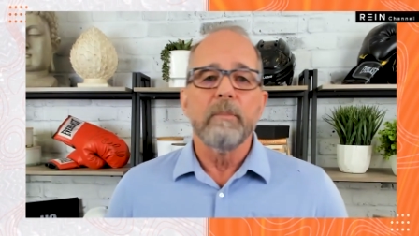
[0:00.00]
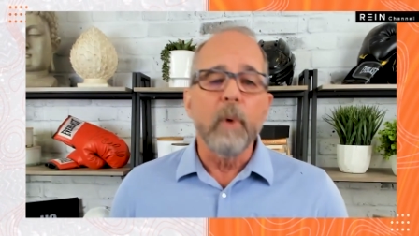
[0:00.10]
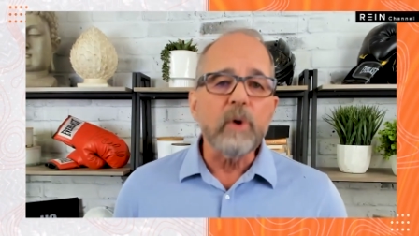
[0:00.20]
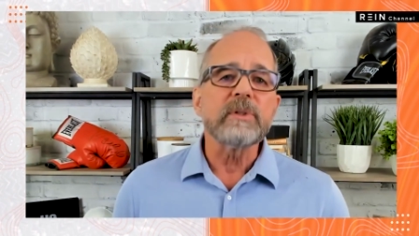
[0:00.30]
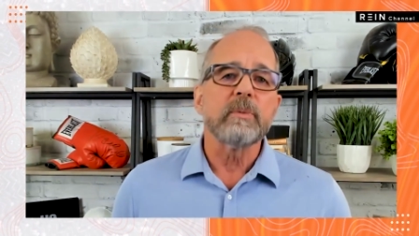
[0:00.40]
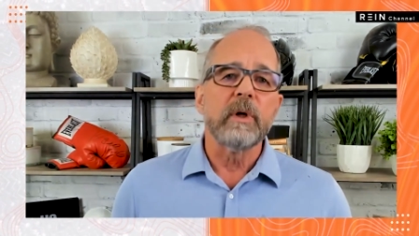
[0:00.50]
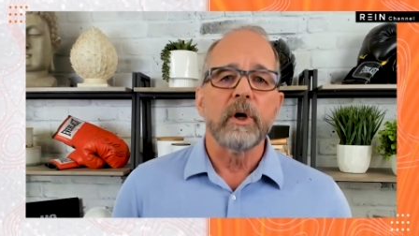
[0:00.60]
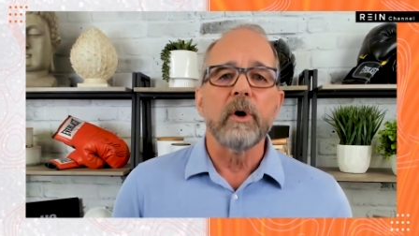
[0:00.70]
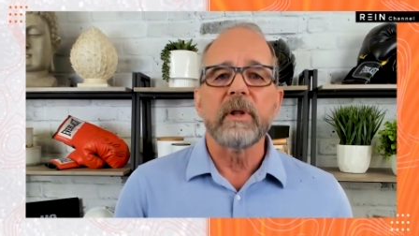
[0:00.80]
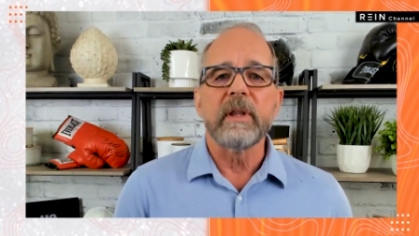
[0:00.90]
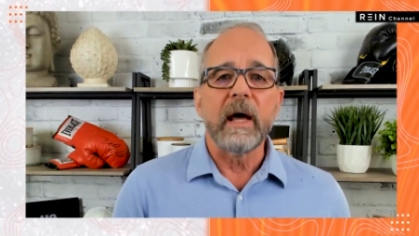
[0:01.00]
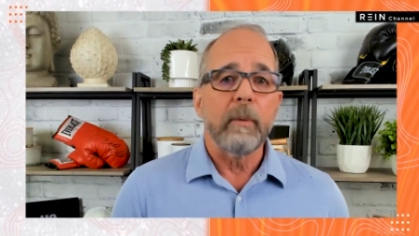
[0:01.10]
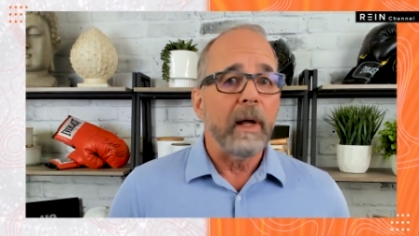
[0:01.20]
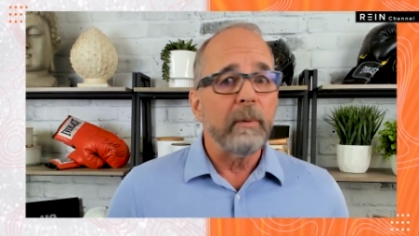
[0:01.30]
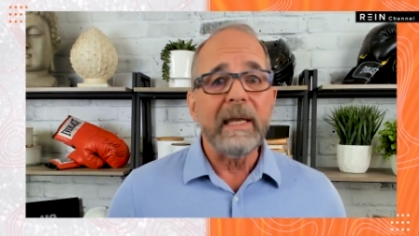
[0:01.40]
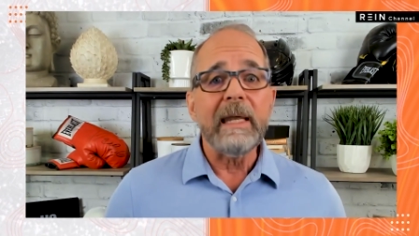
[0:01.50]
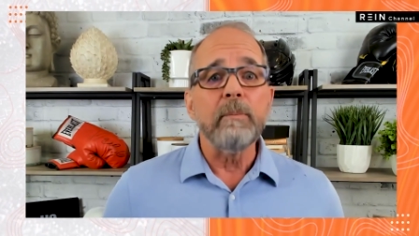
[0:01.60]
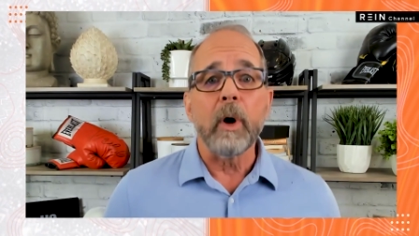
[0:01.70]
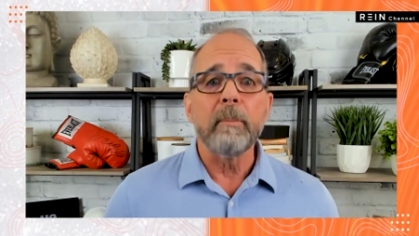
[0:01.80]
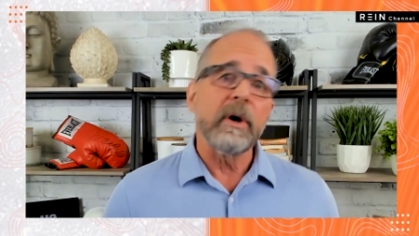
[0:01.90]
Most will go to the, well, we need
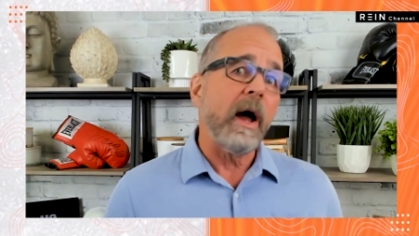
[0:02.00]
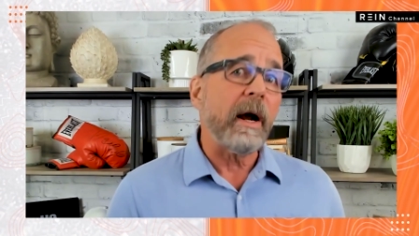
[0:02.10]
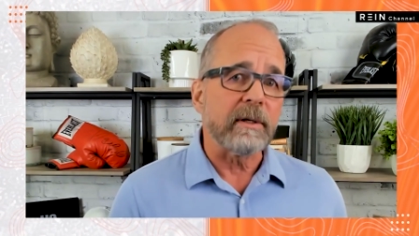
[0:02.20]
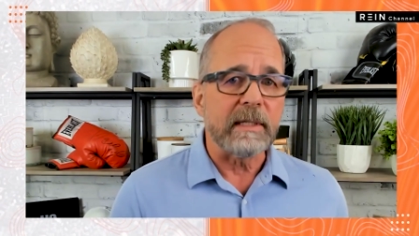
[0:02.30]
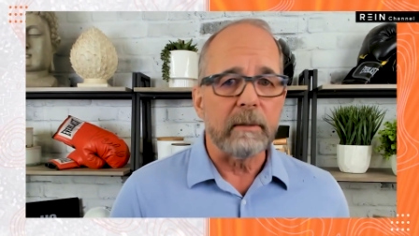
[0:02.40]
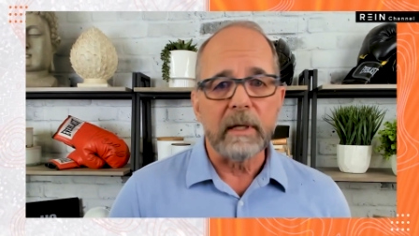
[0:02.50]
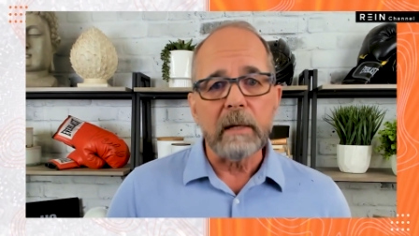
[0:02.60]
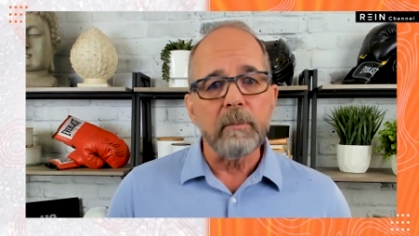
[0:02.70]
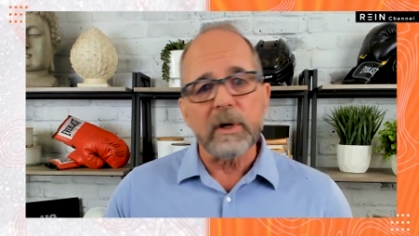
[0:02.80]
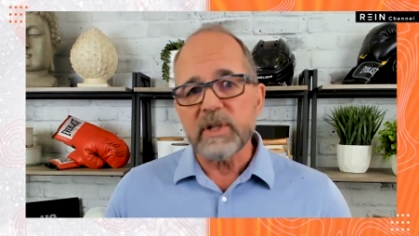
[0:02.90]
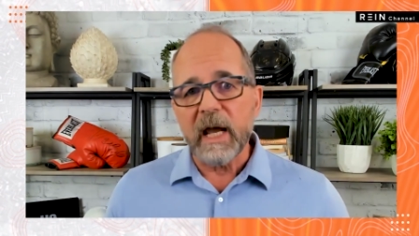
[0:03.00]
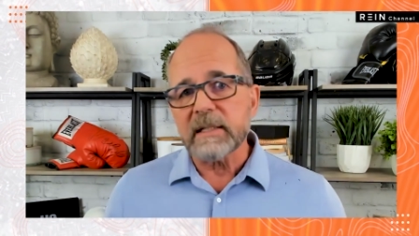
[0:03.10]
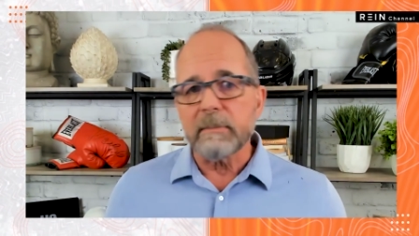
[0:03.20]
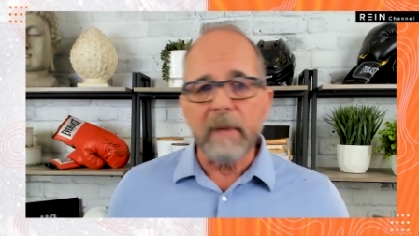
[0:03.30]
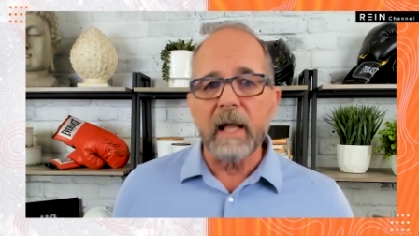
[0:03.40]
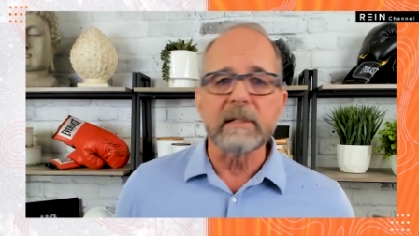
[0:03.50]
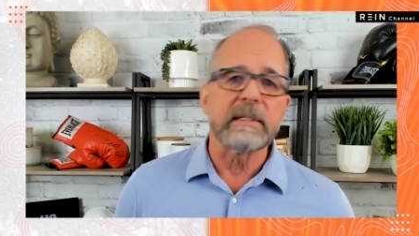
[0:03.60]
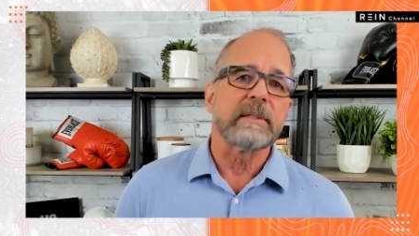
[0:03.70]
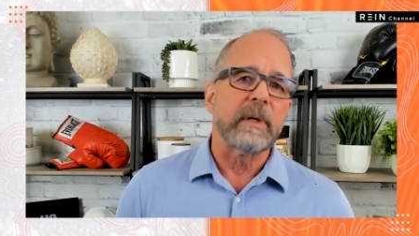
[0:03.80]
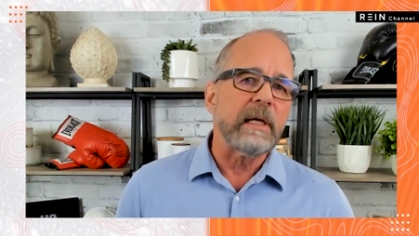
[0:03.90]
more bureaucracy. We need more checks and
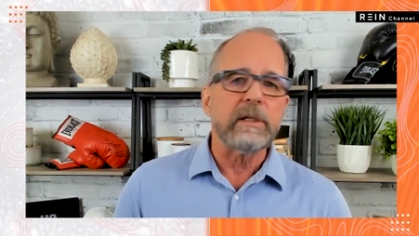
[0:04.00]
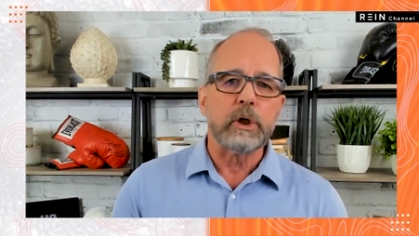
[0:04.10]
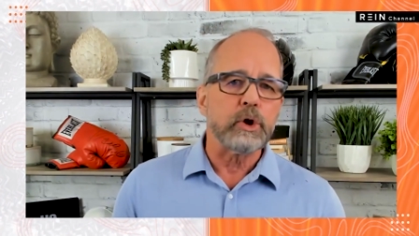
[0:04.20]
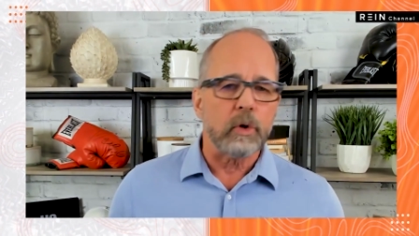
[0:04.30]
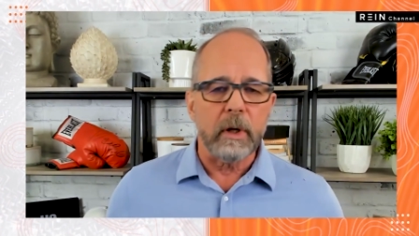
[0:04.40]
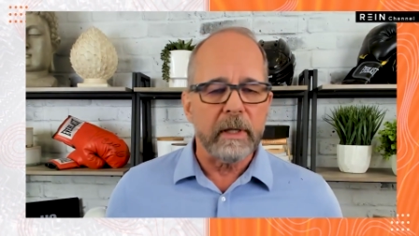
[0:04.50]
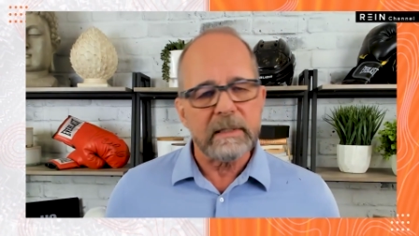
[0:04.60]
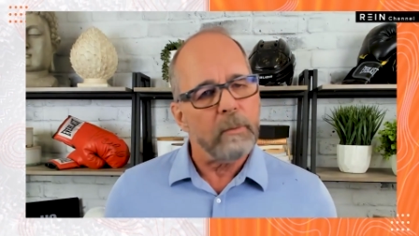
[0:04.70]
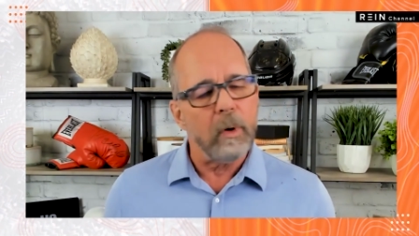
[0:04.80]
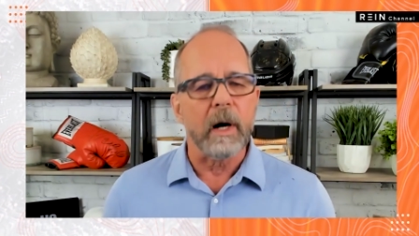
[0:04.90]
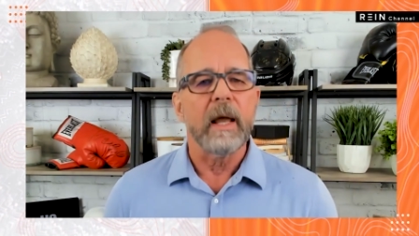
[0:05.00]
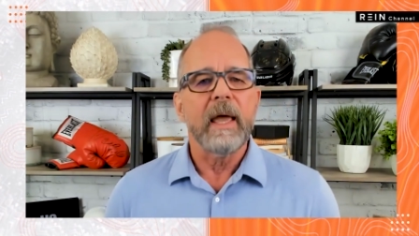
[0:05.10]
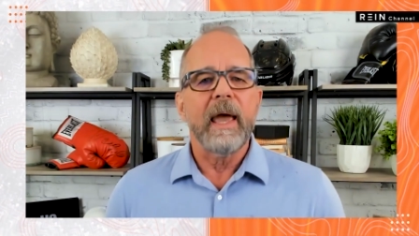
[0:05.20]
balances. We need to control this more.